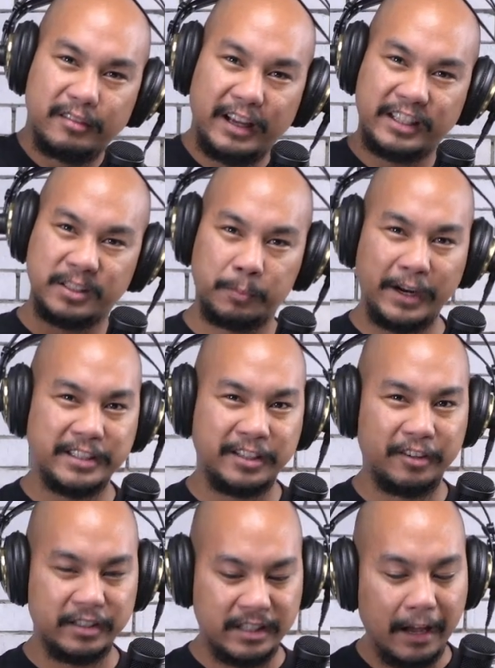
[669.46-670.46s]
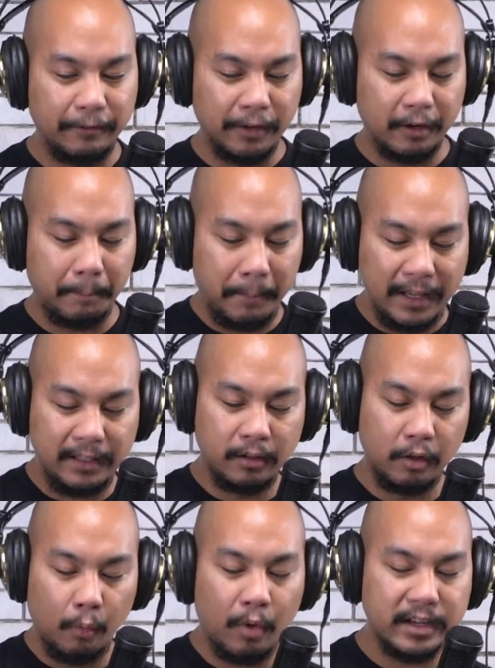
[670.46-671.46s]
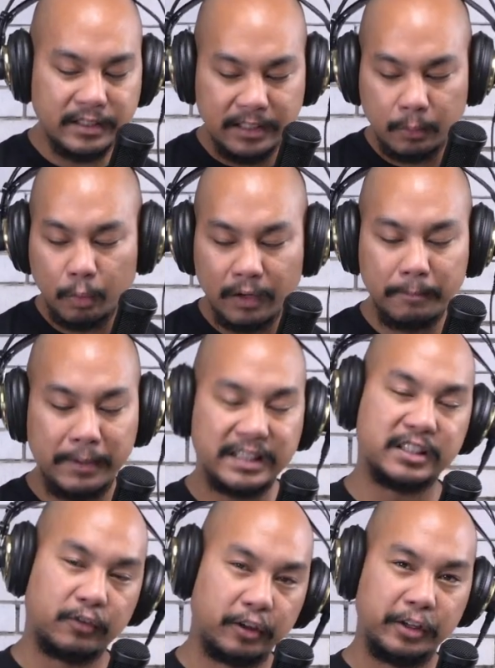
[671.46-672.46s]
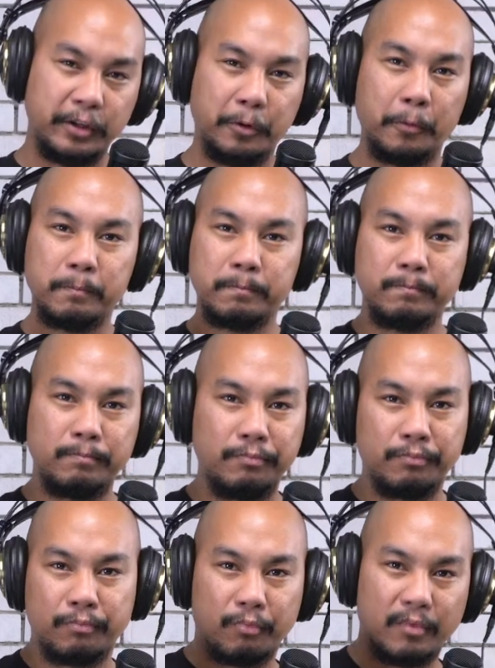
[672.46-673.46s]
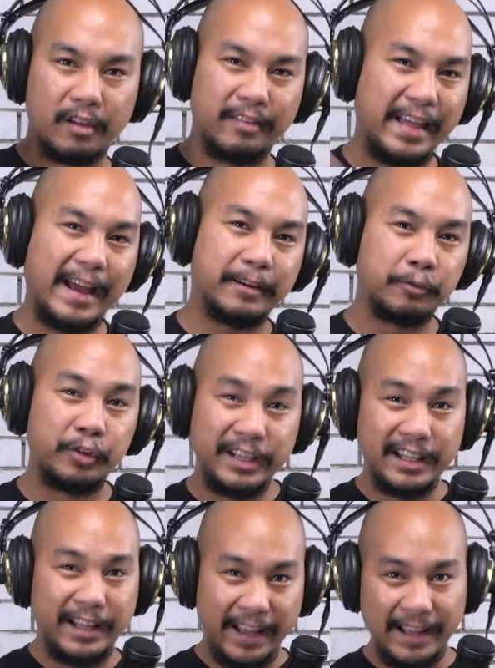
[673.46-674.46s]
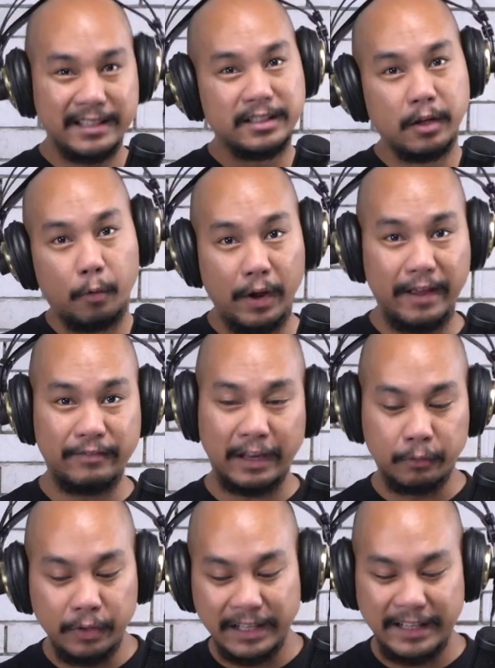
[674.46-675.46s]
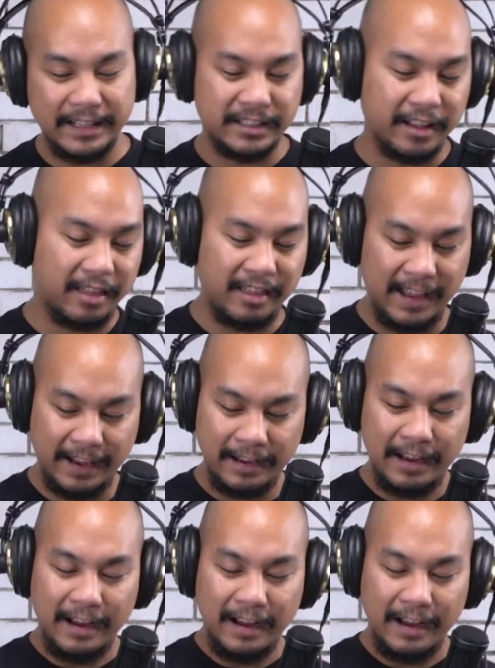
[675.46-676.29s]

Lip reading: expressing yourself, picking the ones that work best for you, that really is the way, that really is the thing.